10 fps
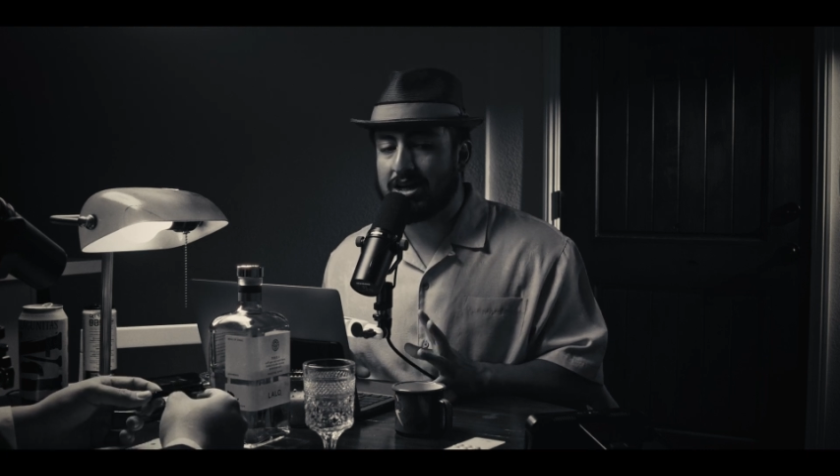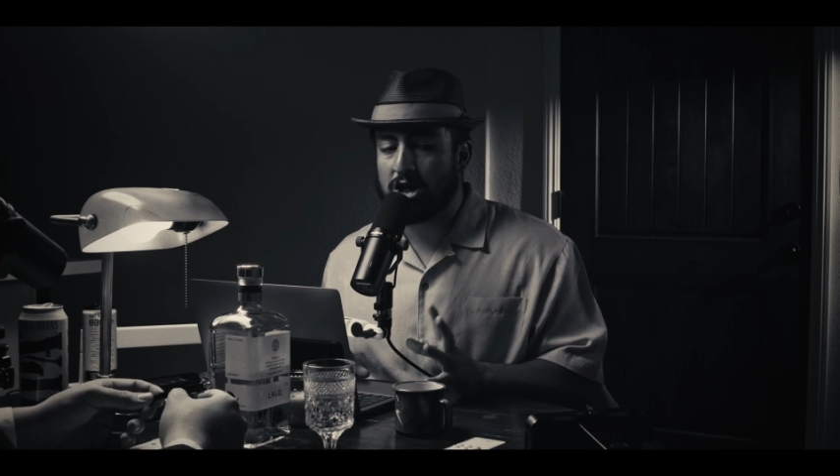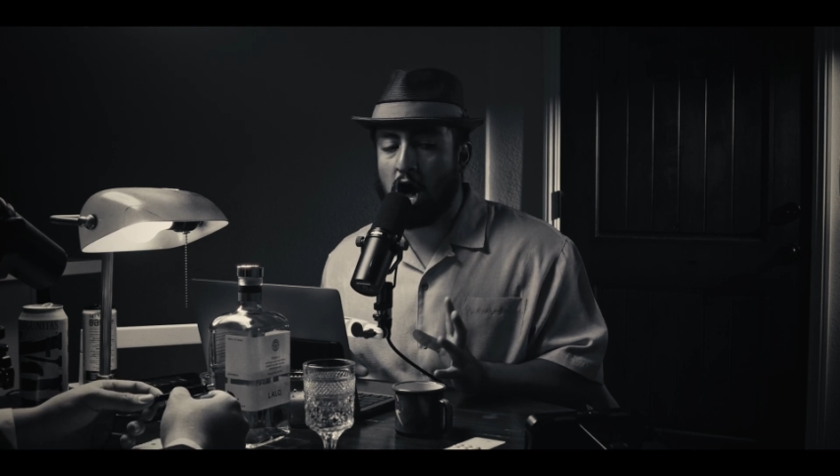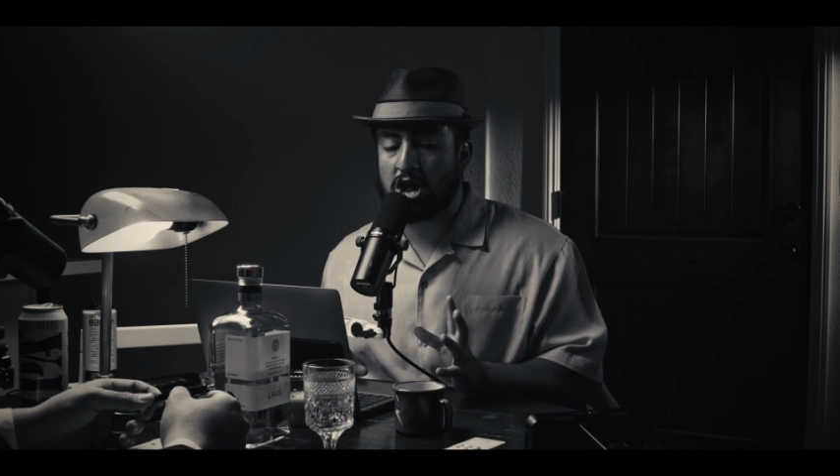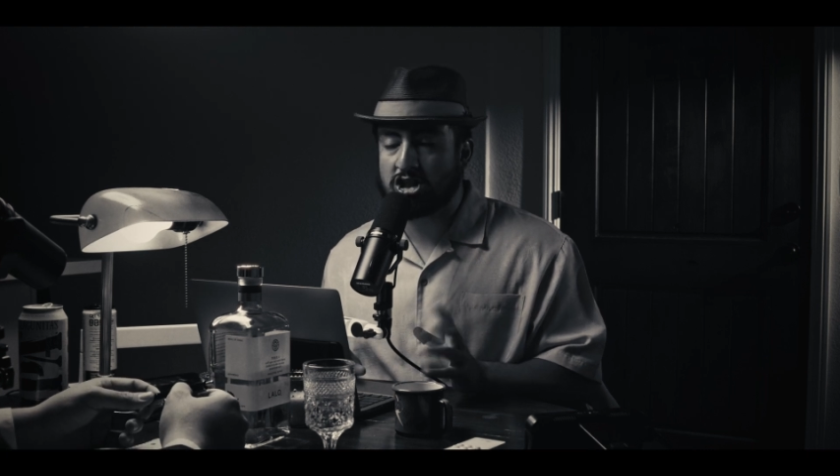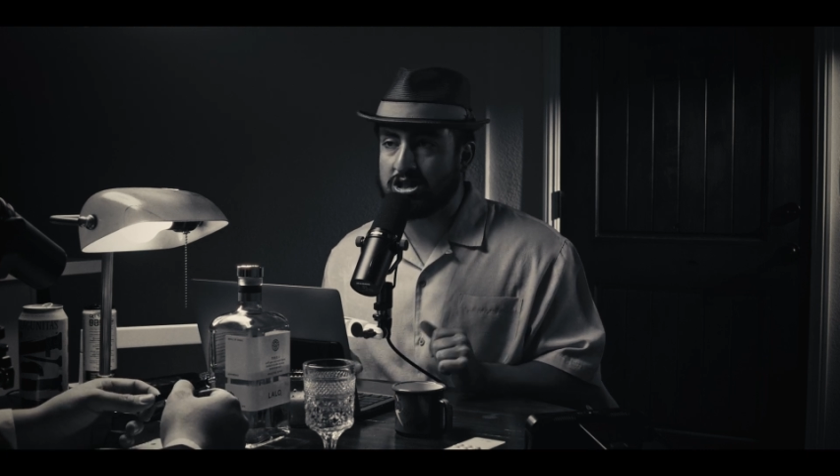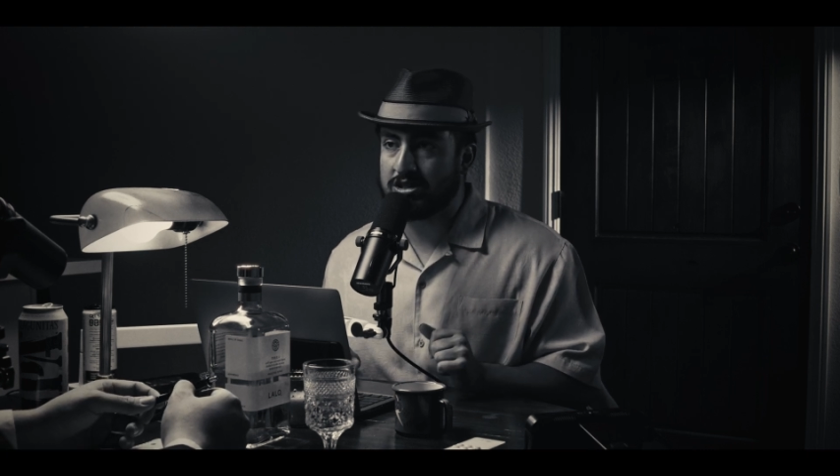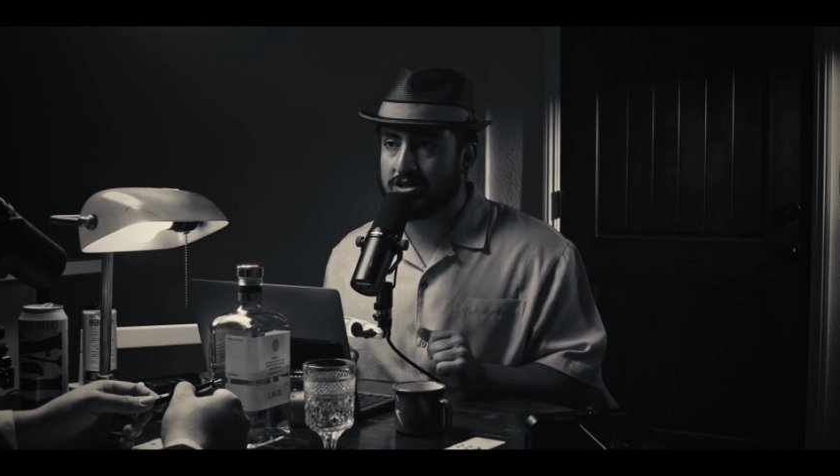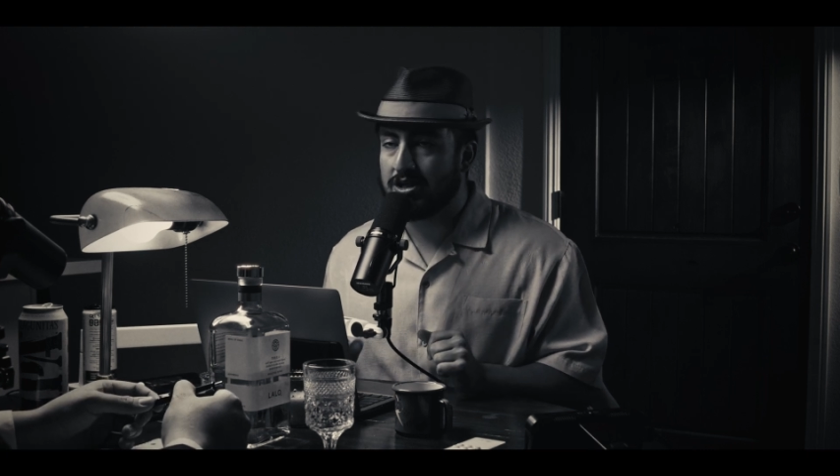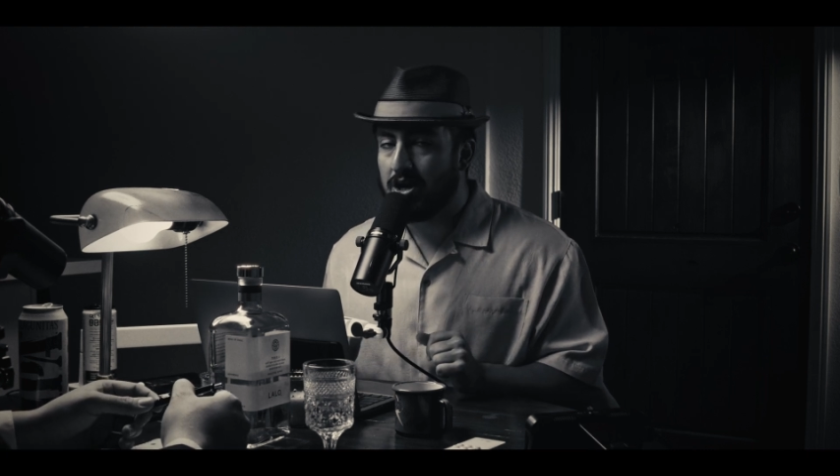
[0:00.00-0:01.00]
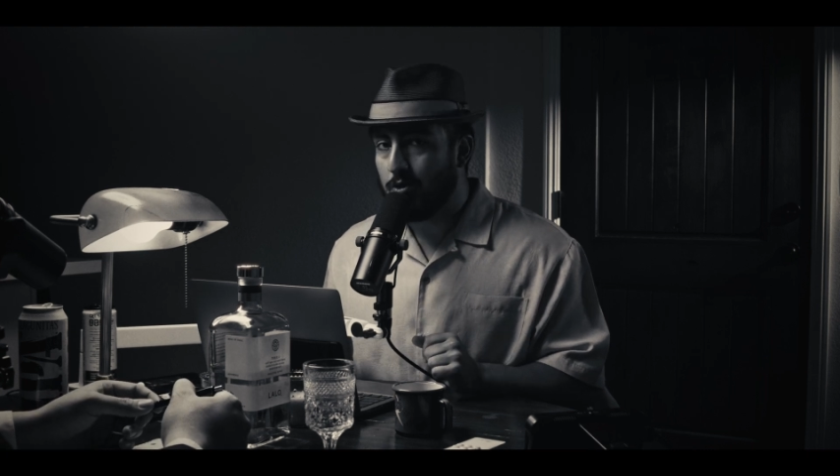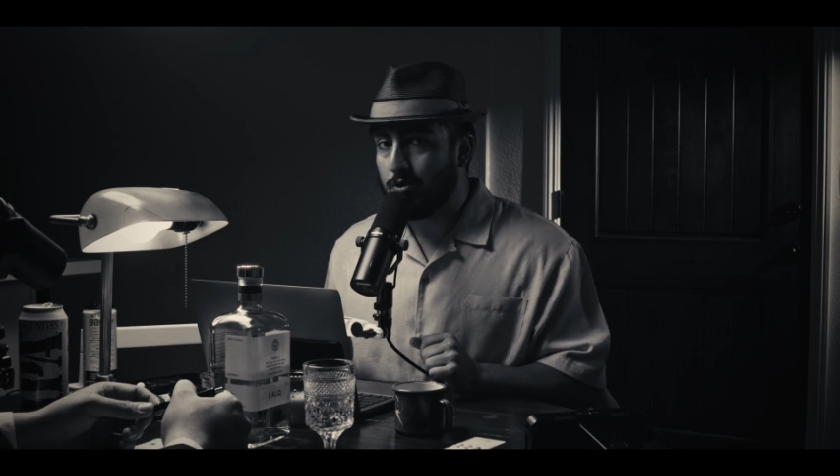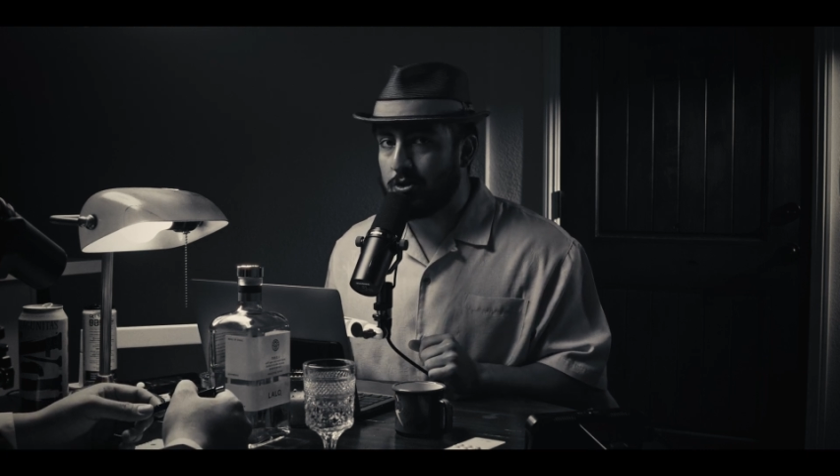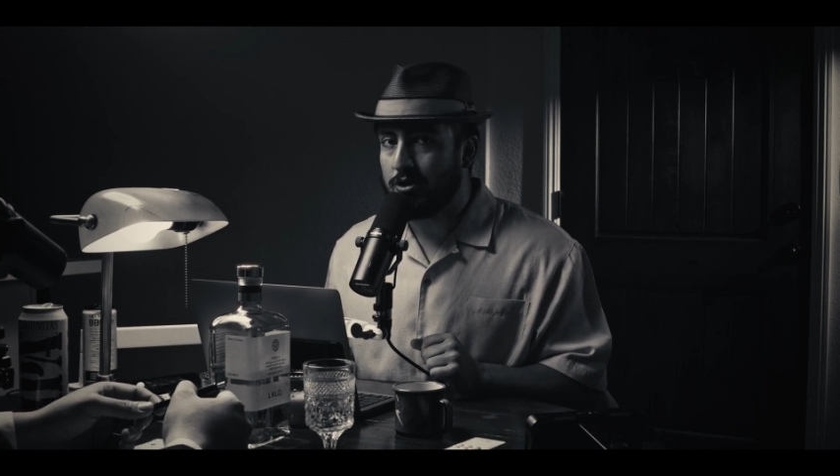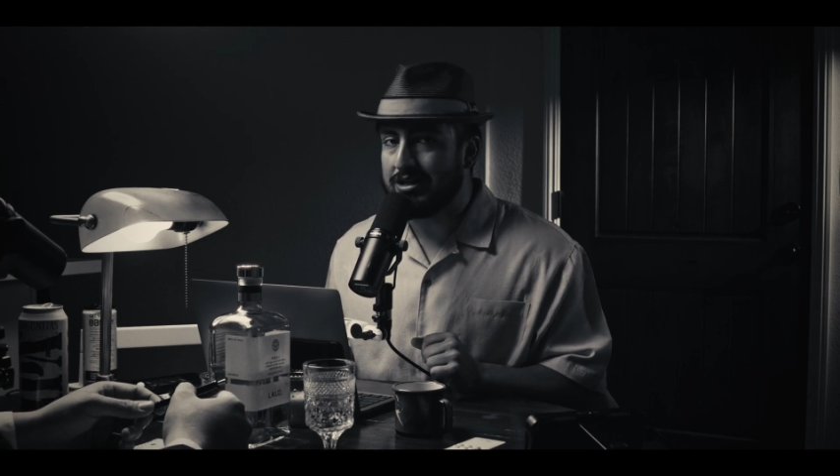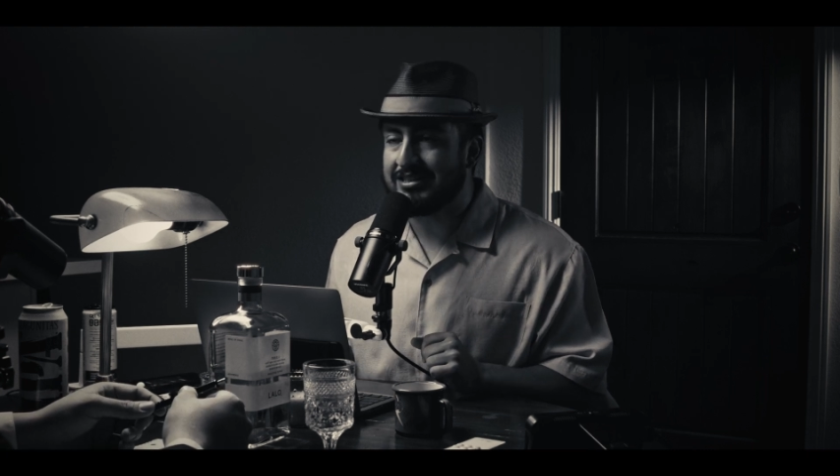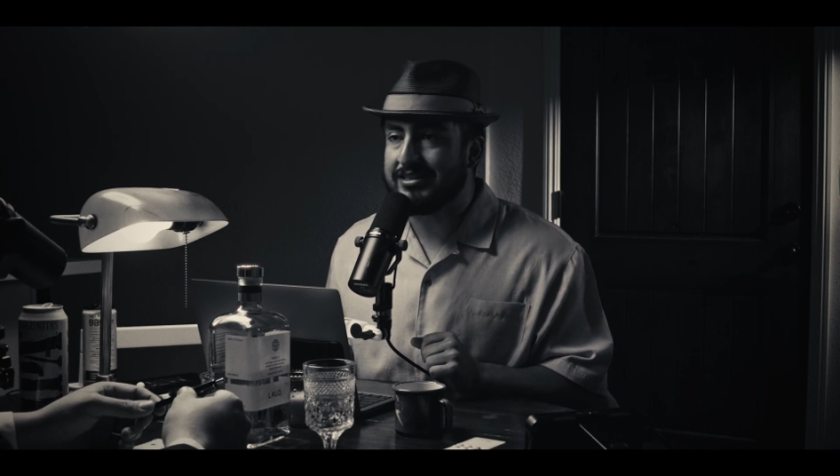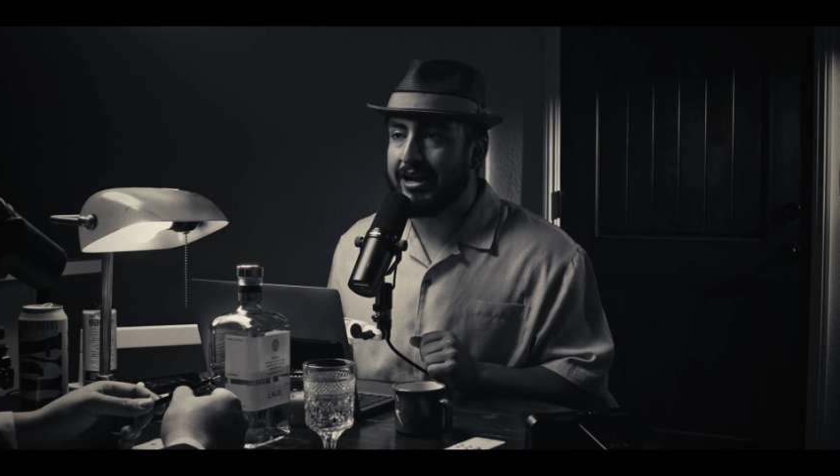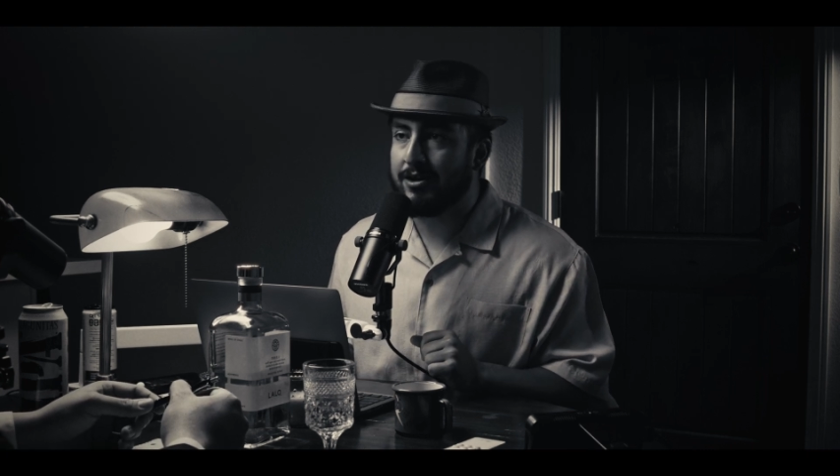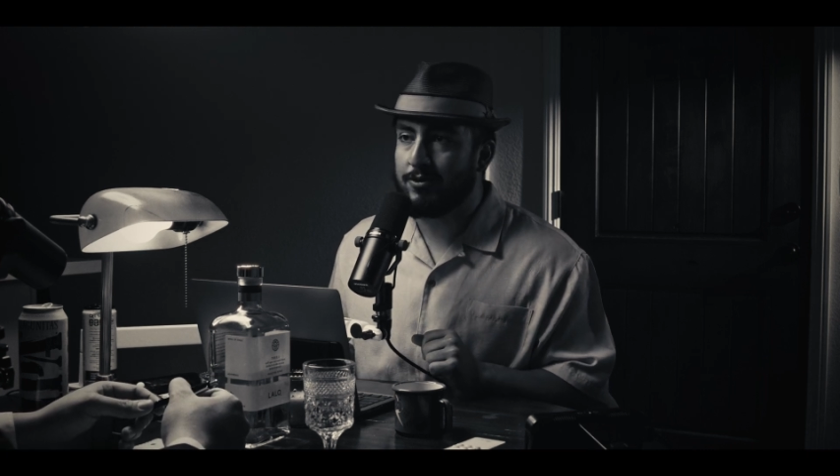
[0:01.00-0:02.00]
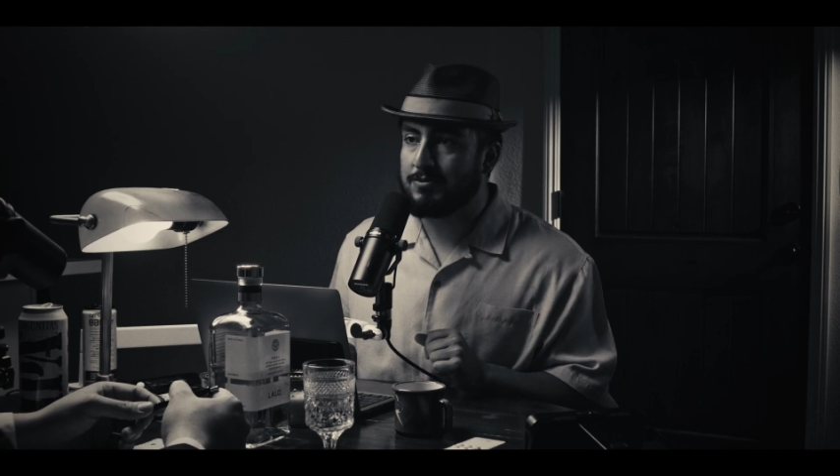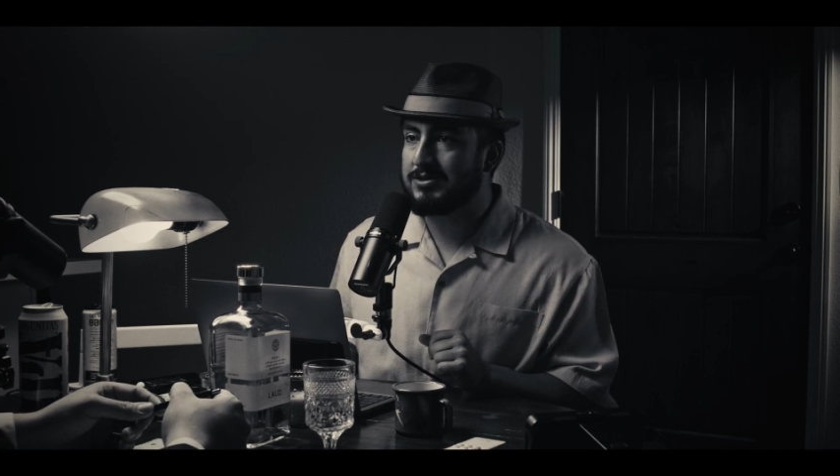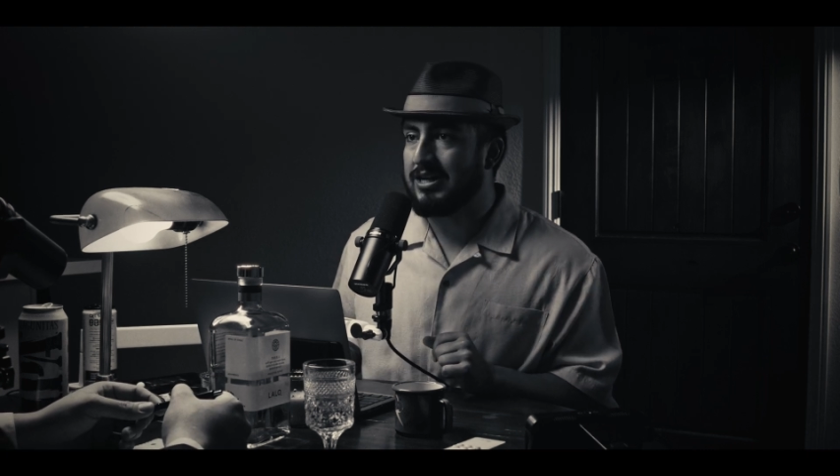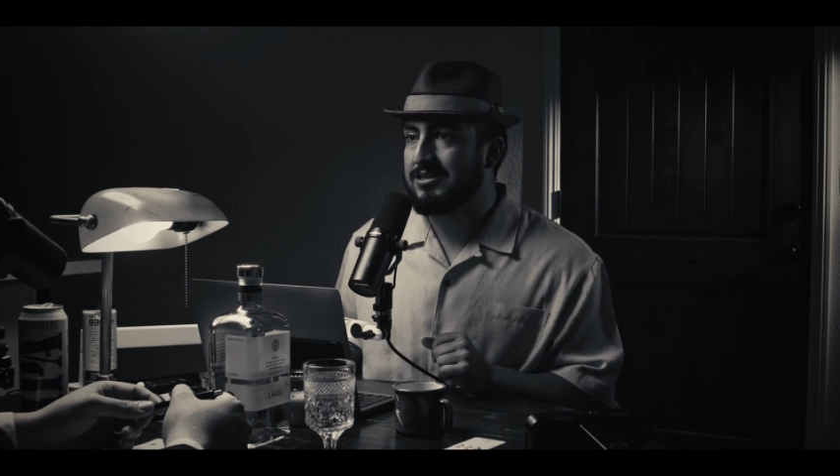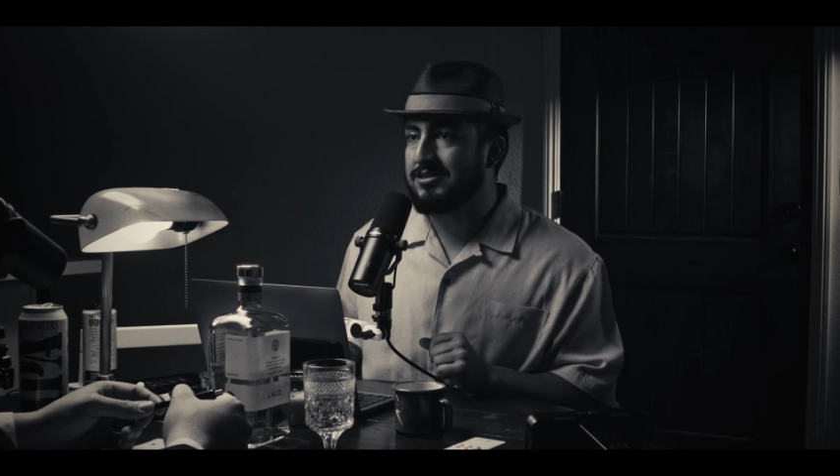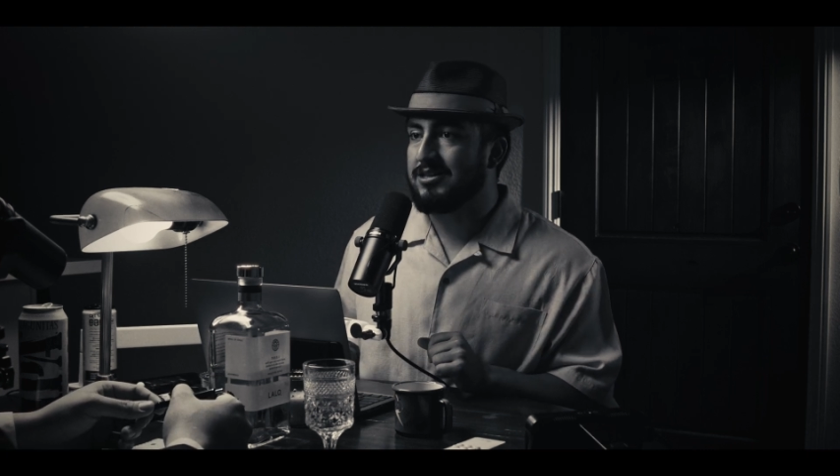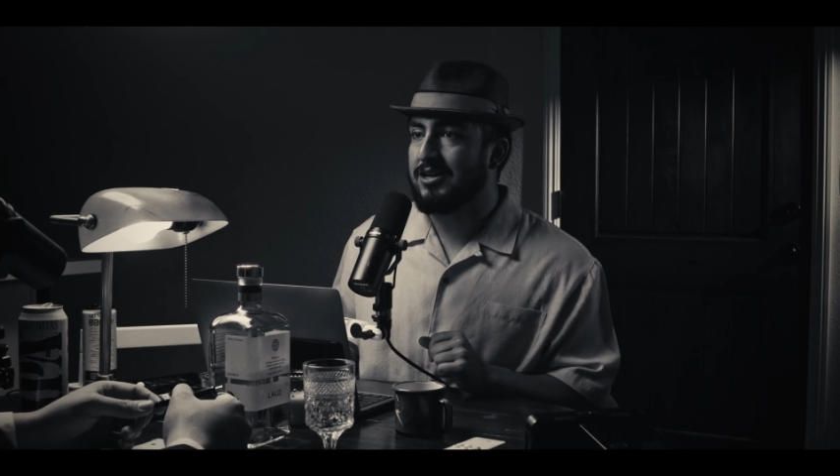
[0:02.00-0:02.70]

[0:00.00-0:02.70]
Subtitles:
cautious when you're on these dating websites.